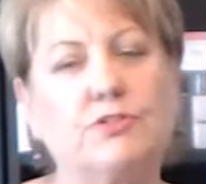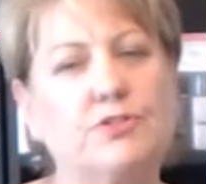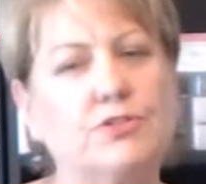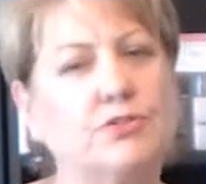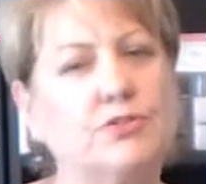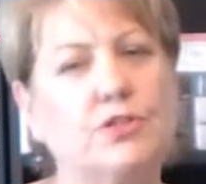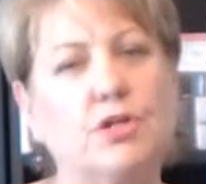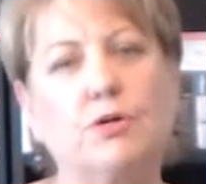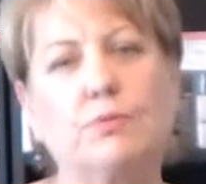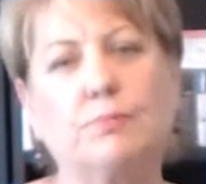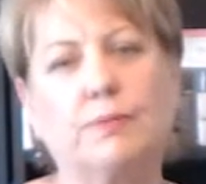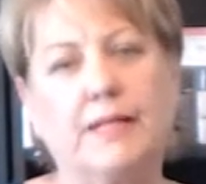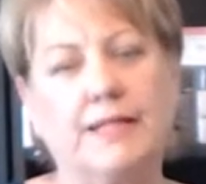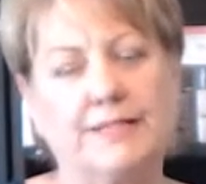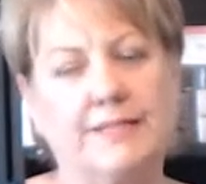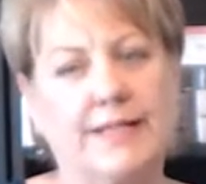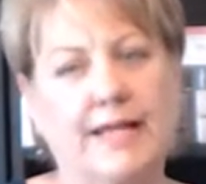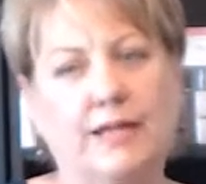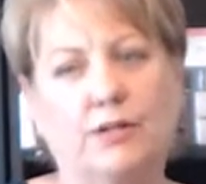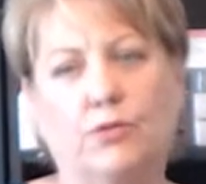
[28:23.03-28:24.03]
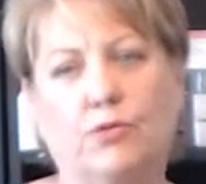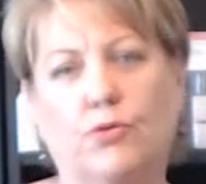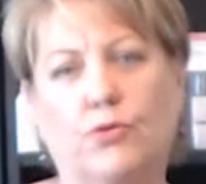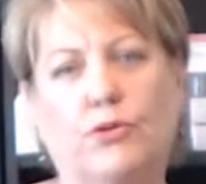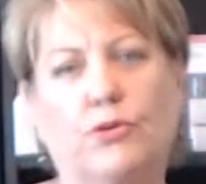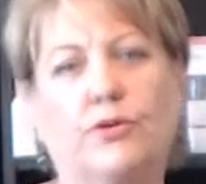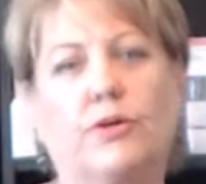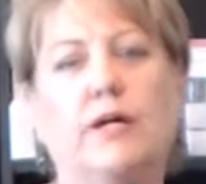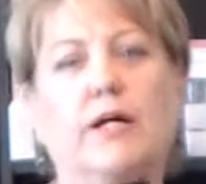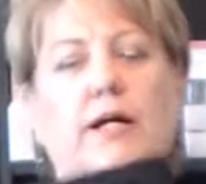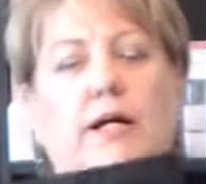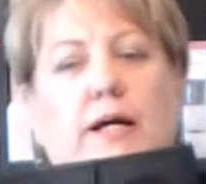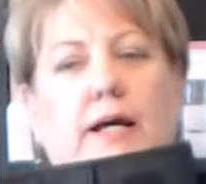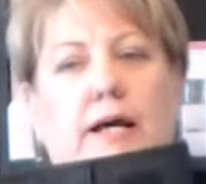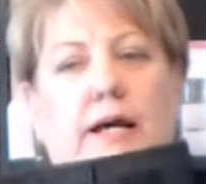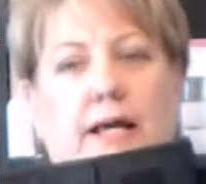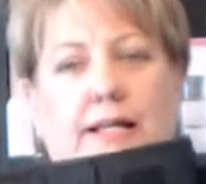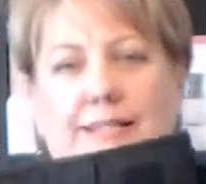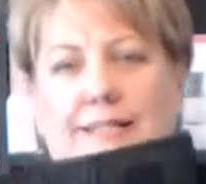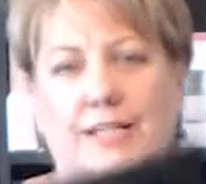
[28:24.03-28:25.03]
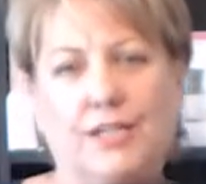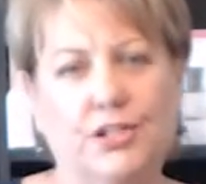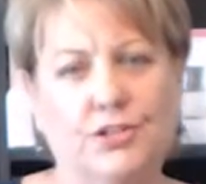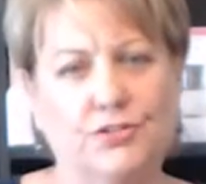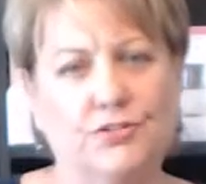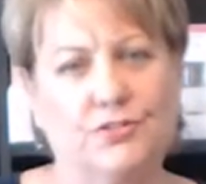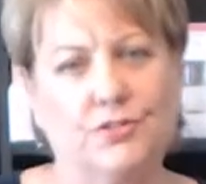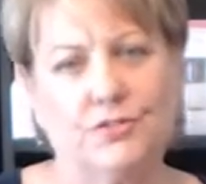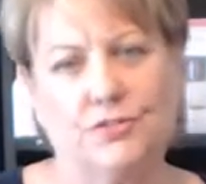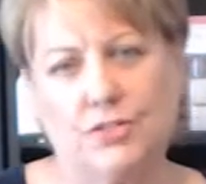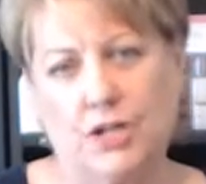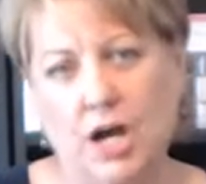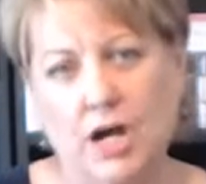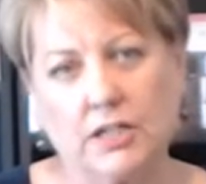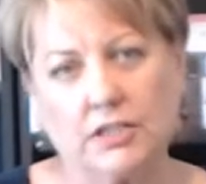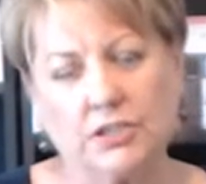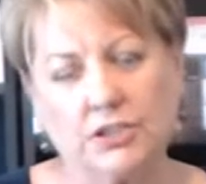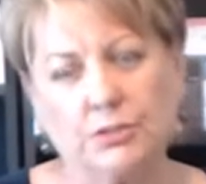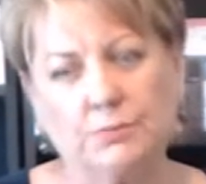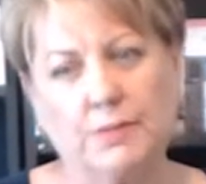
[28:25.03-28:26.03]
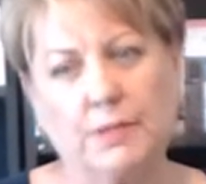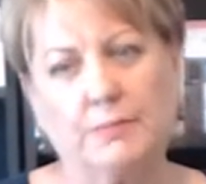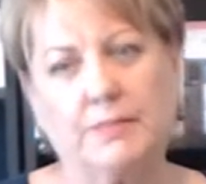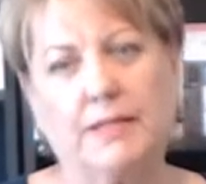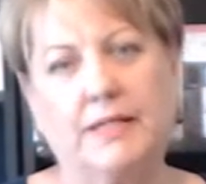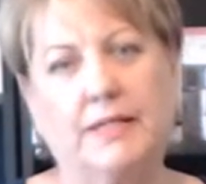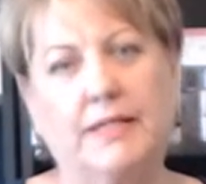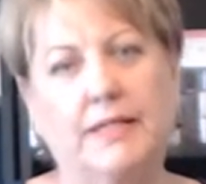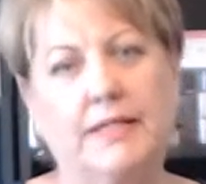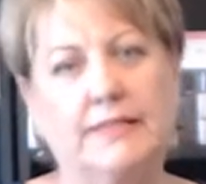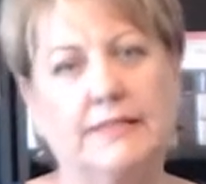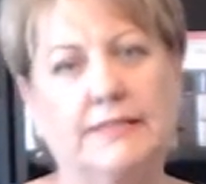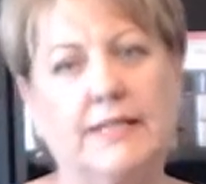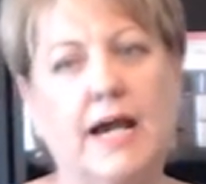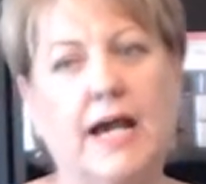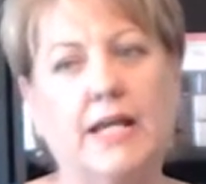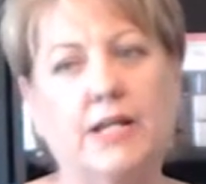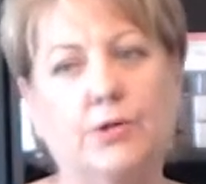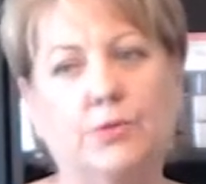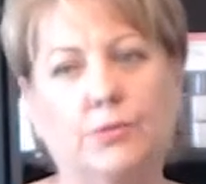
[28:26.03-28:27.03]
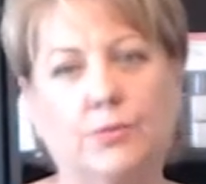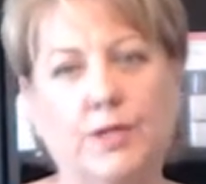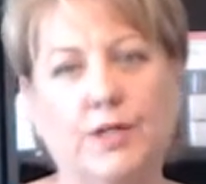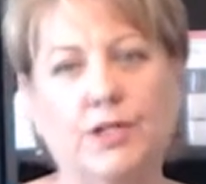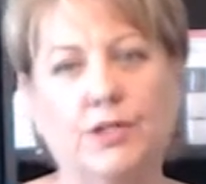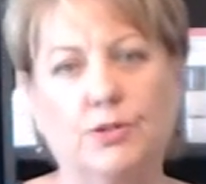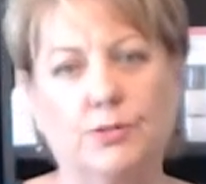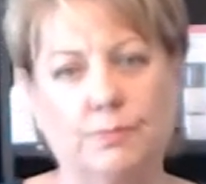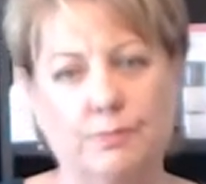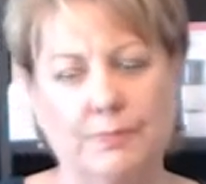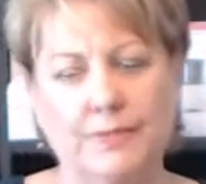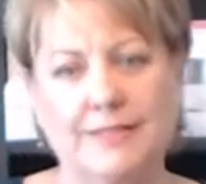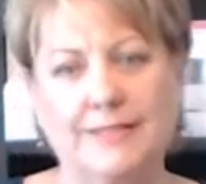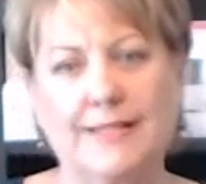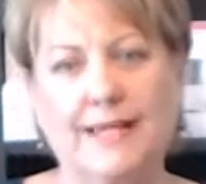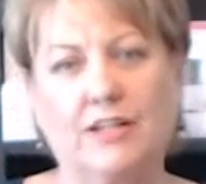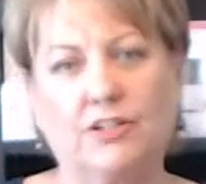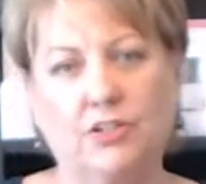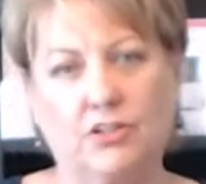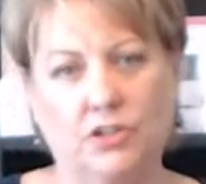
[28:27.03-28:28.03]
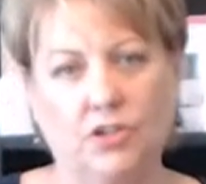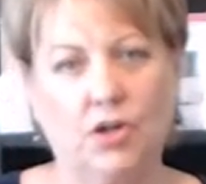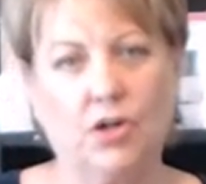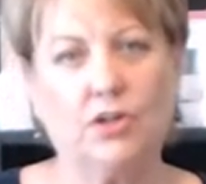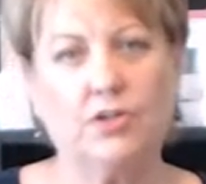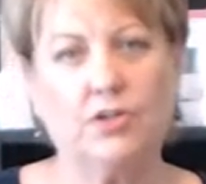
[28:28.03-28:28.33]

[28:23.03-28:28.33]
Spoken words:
So don't place that order until you talk to me, because I don't want you to miss out on all